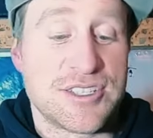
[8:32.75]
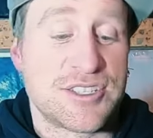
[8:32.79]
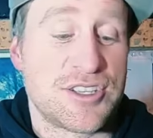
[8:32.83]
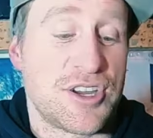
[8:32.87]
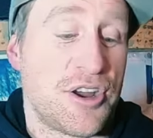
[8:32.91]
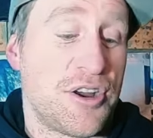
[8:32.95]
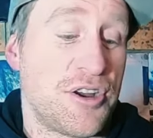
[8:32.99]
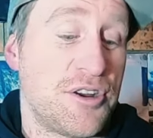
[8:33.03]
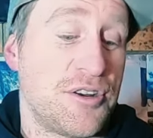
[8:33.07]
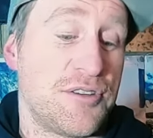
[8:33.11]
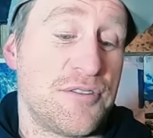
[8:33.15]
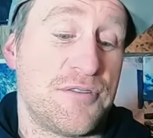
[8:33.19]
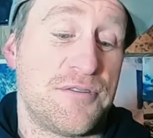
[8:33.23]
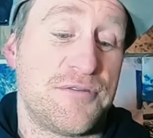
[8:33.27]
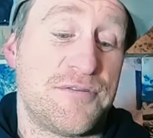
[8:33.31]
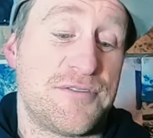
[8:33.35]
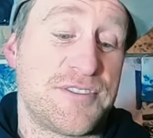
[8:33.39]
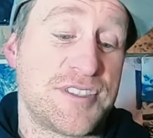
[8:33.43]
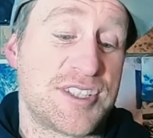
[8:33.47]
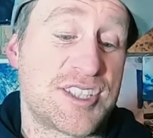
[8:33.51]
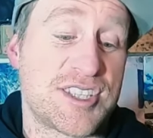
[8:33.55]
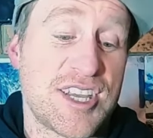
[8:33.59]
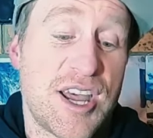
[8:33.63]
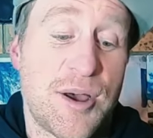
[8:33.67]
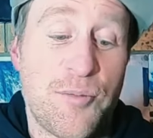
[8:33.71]
So
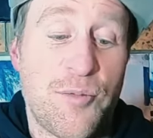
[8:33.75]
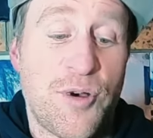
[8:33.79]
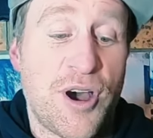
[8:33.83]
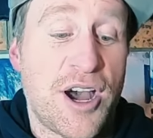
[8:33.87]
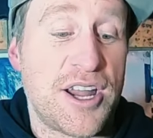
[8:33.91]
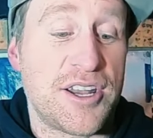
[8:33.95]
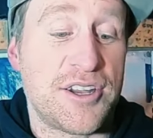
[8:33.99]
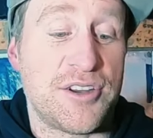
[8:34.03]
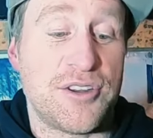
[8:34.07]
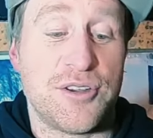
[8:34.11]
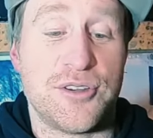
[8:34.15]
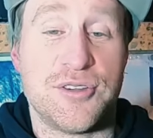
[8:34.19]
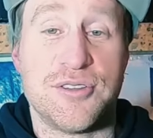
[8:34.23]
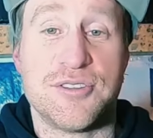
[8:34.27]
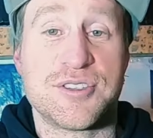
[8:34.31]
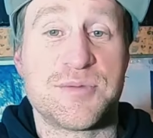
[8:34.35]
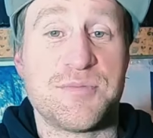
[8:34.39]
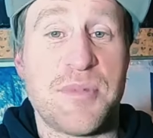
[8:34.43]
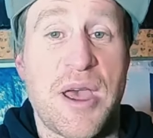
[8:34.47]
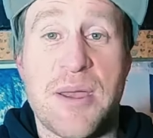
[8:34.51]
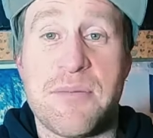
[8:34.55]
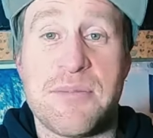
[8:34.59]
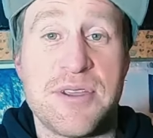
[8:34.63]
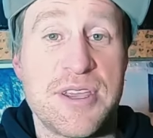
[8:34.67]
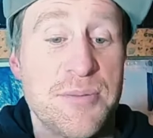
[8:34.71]
for someone who's
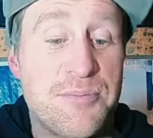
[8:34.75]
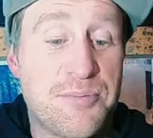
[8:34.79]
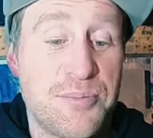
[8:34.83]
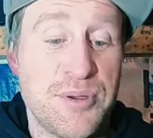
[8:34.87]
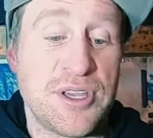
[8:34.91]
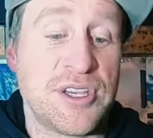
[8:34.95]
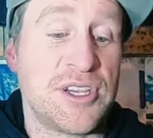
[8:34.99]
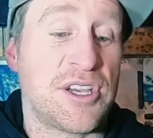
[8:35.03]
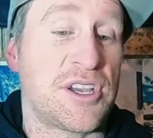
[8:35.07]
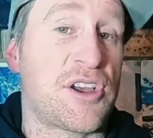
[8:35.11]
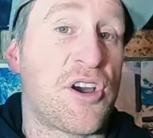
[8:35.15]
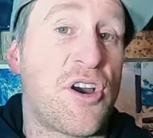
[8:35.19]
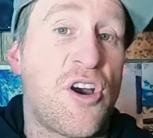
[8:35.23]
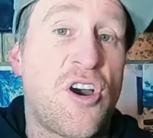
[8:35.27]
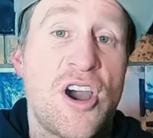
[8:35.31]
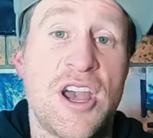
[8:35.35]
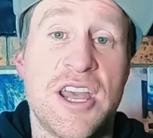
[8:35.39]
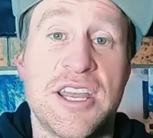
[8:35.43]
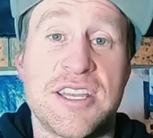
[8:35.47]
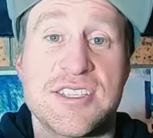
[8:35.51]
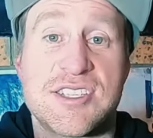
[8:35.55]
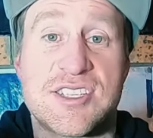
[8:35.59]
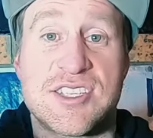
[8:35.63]
maybe a bigger guy,